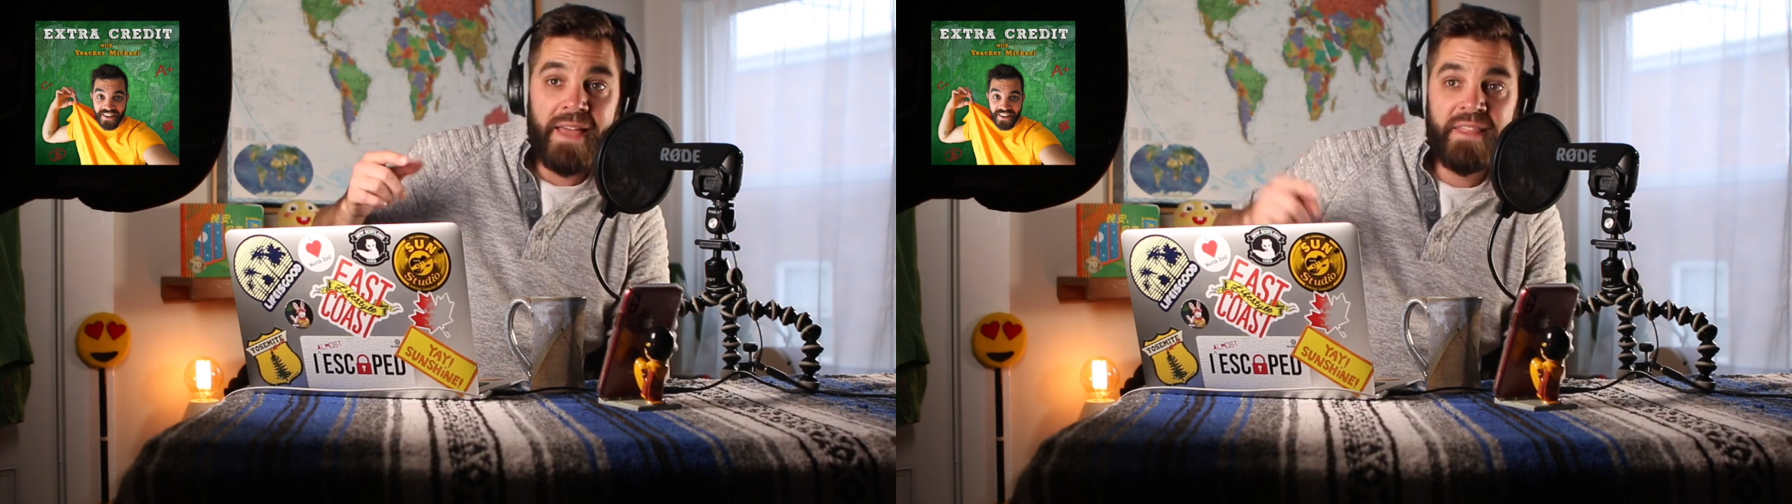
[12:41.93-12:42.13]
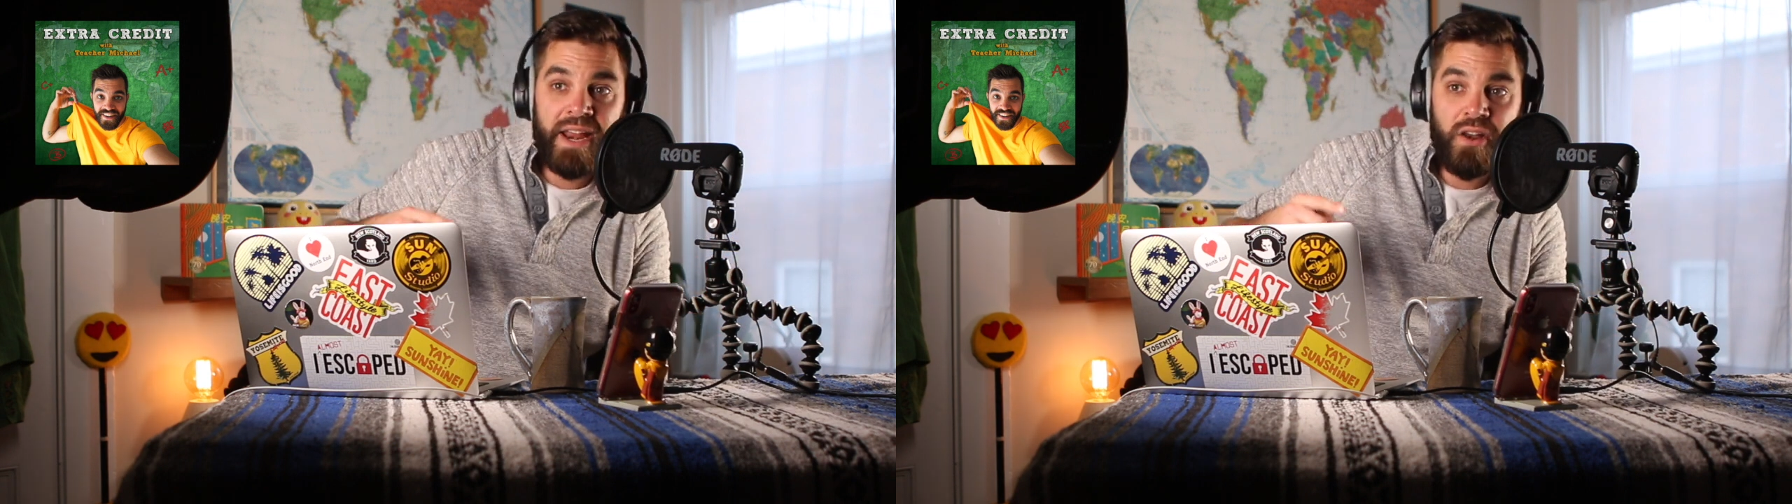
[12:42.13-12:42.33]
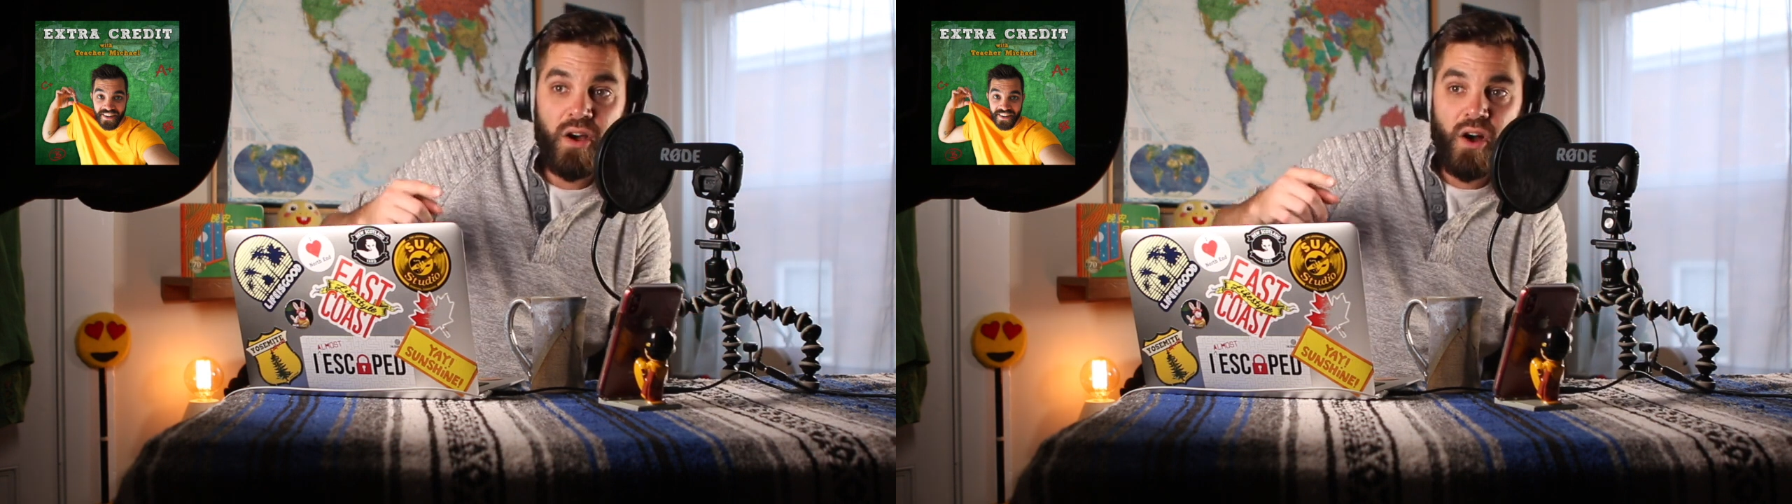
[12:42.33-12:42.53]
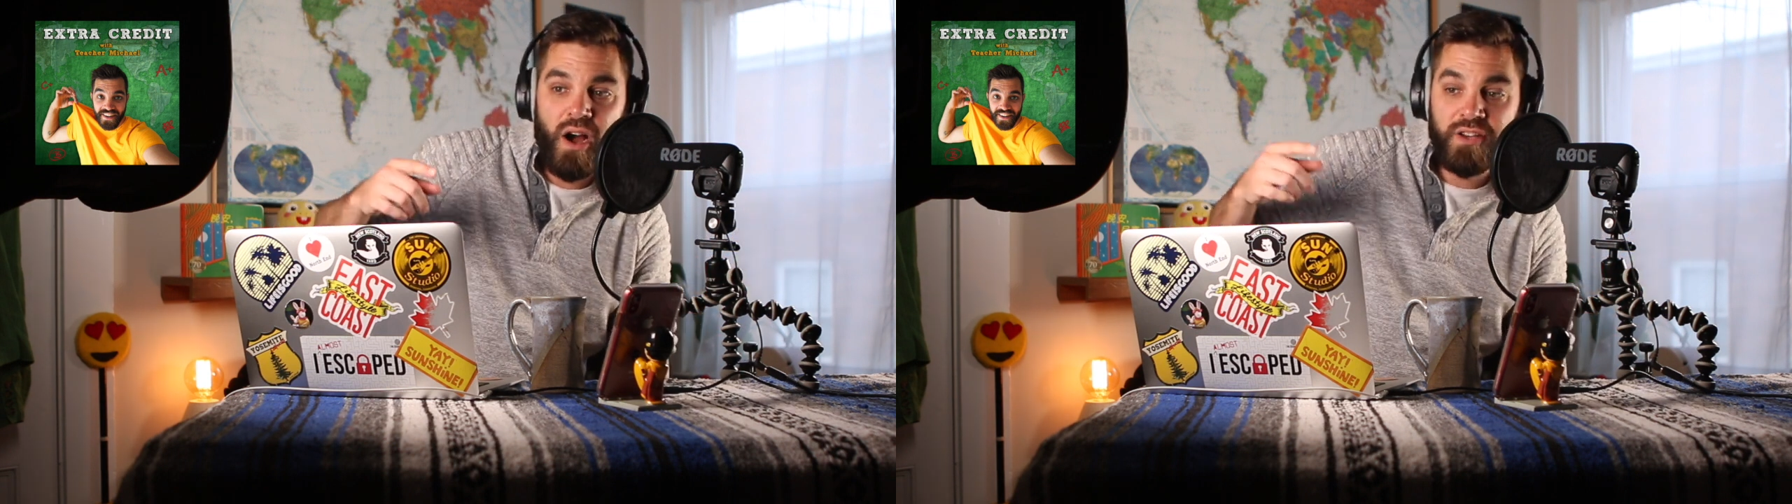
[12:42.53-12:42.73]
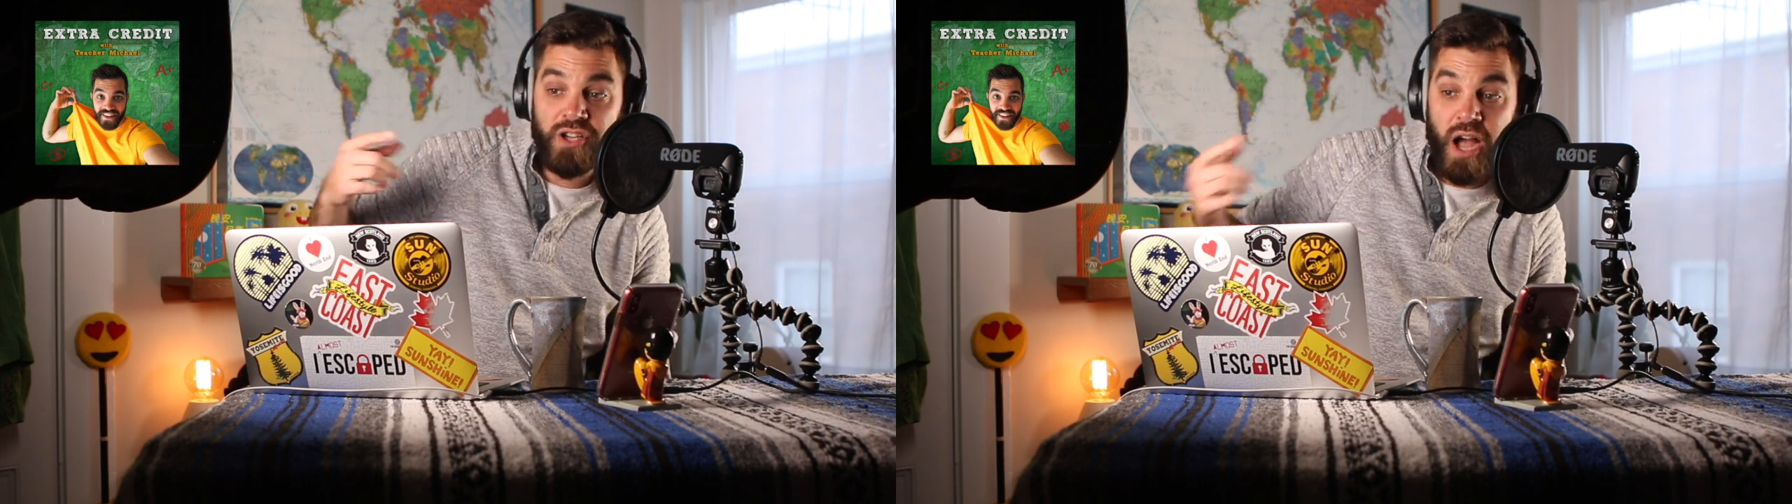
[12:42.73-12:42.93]
And then
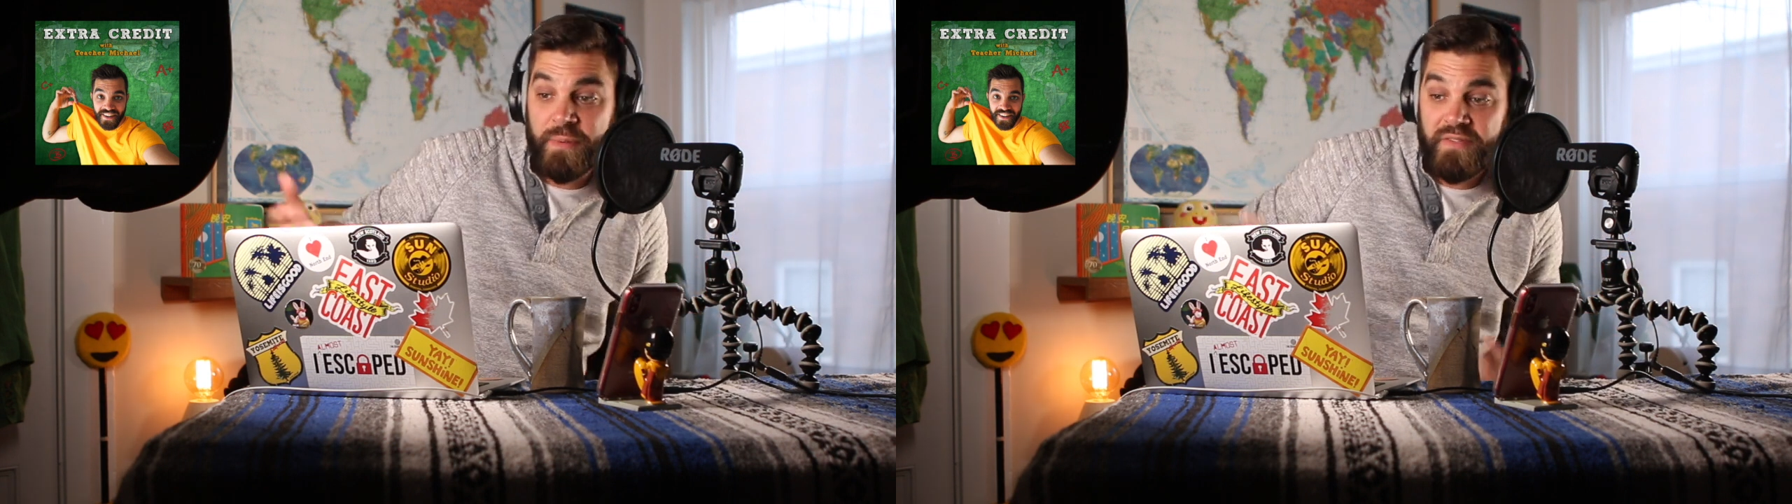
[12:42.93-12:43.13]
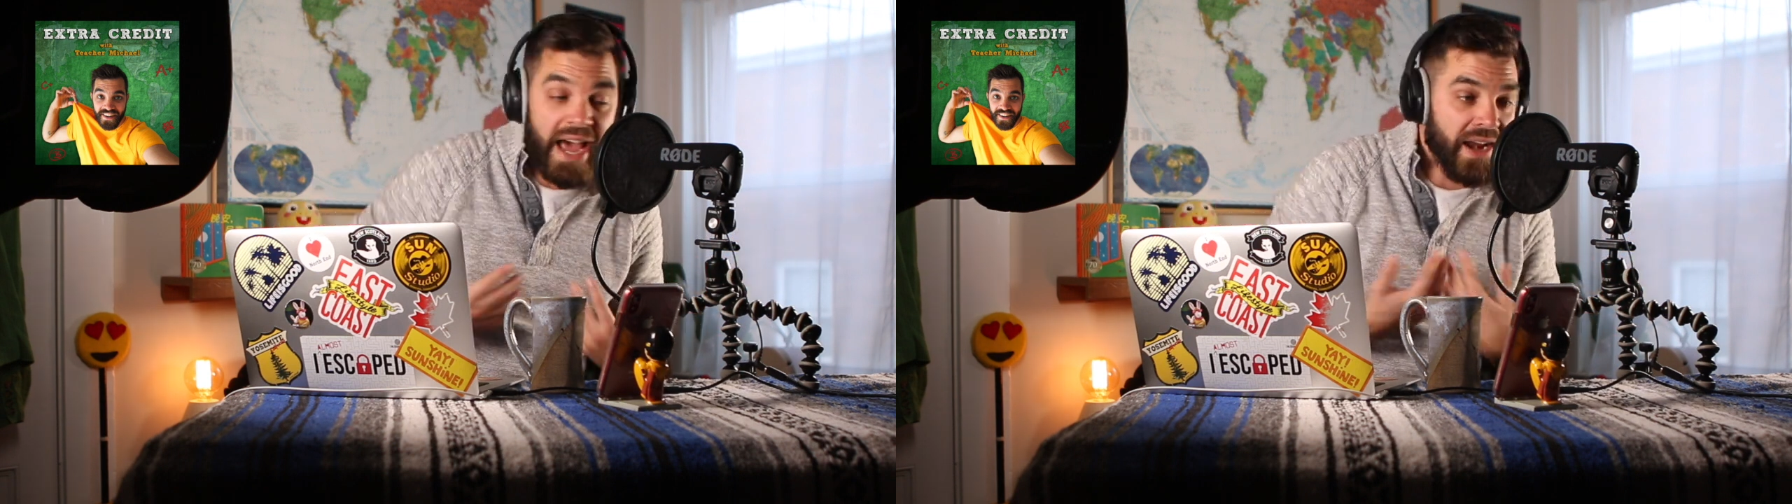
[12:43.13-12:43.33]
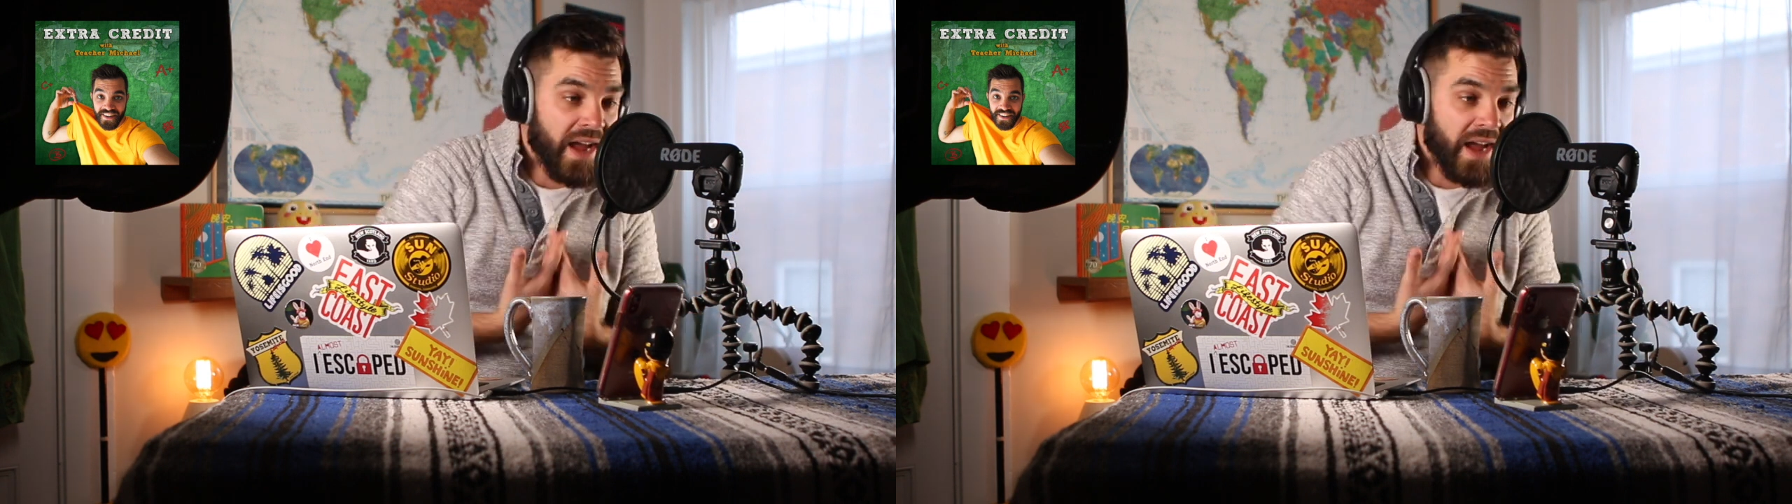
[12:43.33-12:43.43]
on top of that,